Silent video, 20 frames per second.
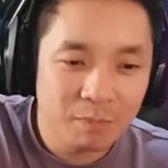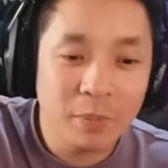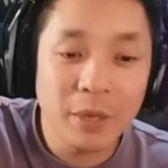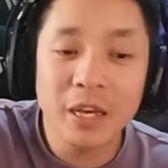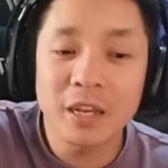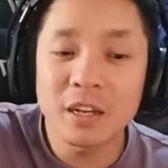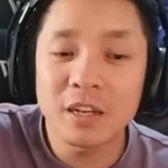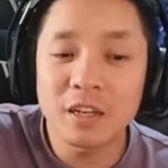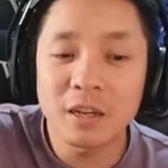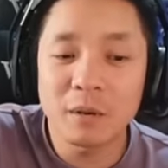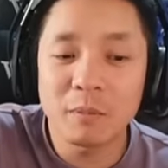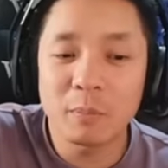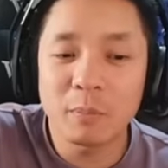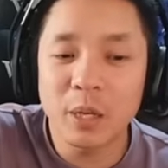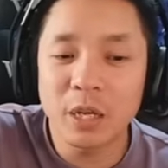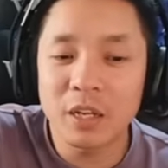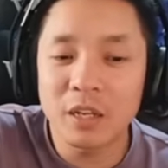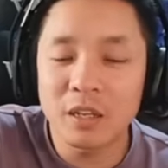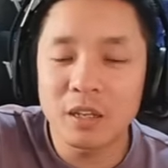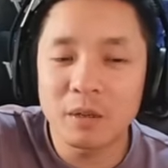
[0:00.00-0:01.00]

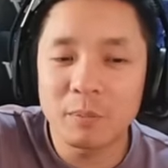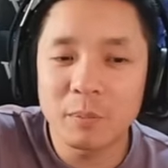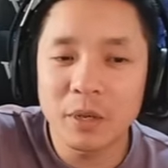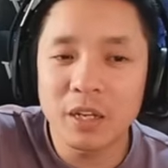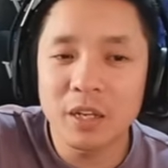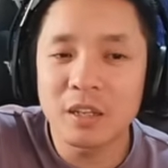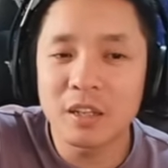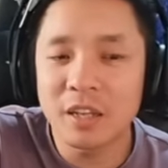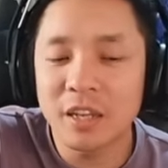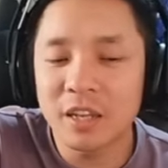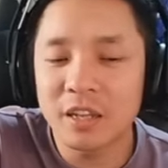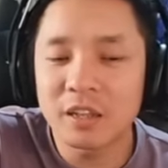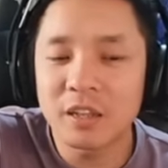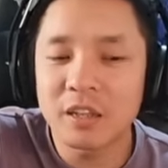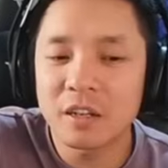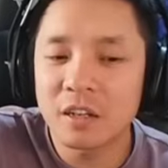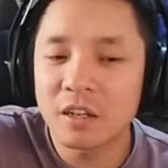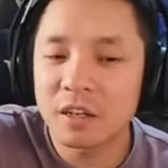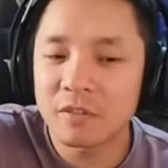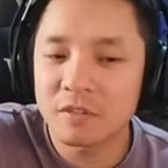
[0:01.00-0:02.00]
Better late
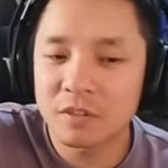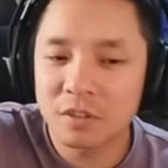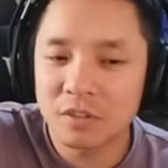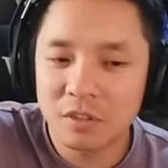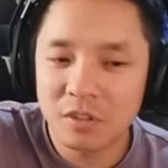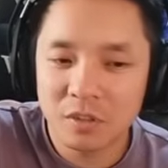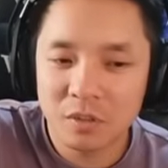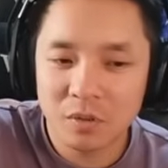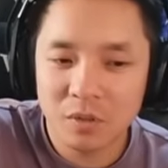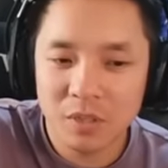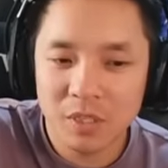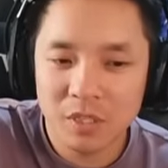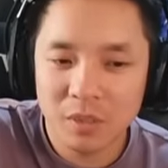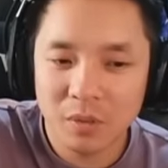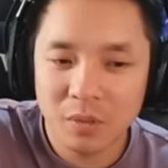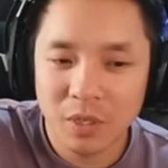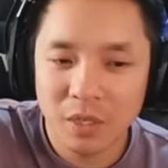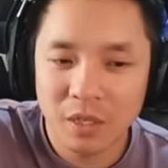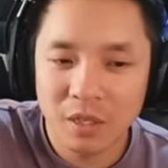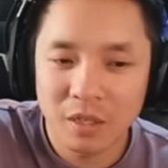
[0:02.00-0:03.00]
than never is always the
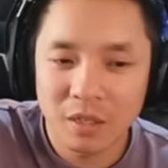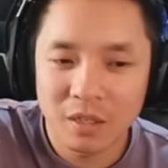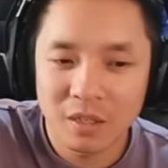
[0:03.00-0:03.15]
way.